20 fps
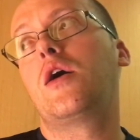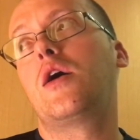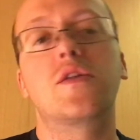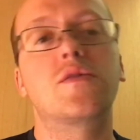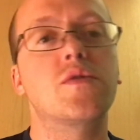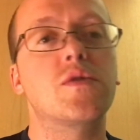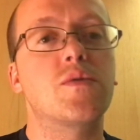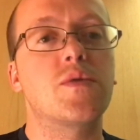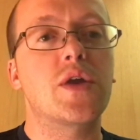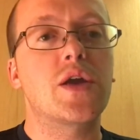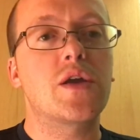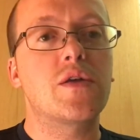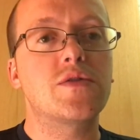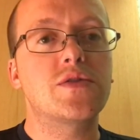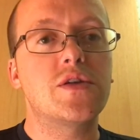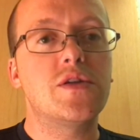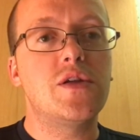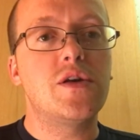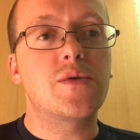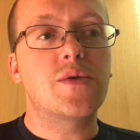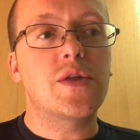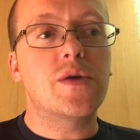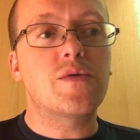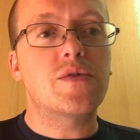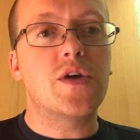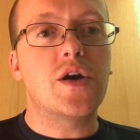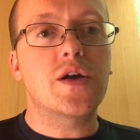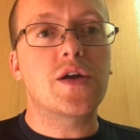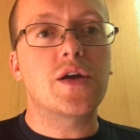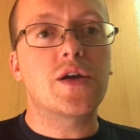It's weird when I go so long
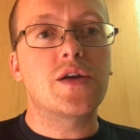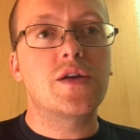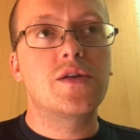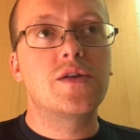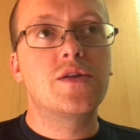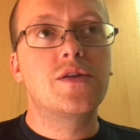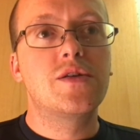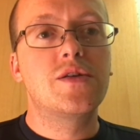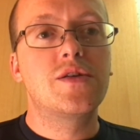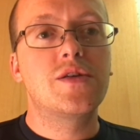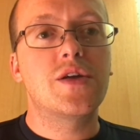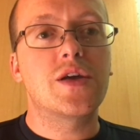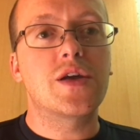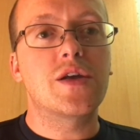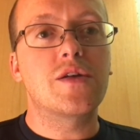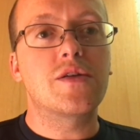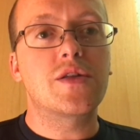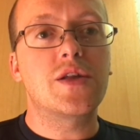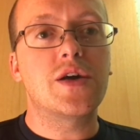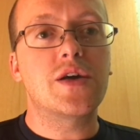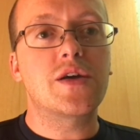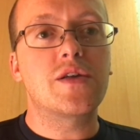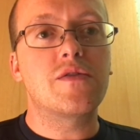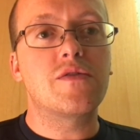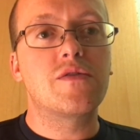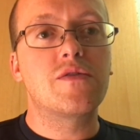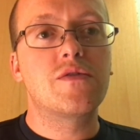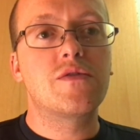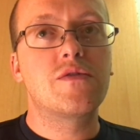without talking. I get all talkative.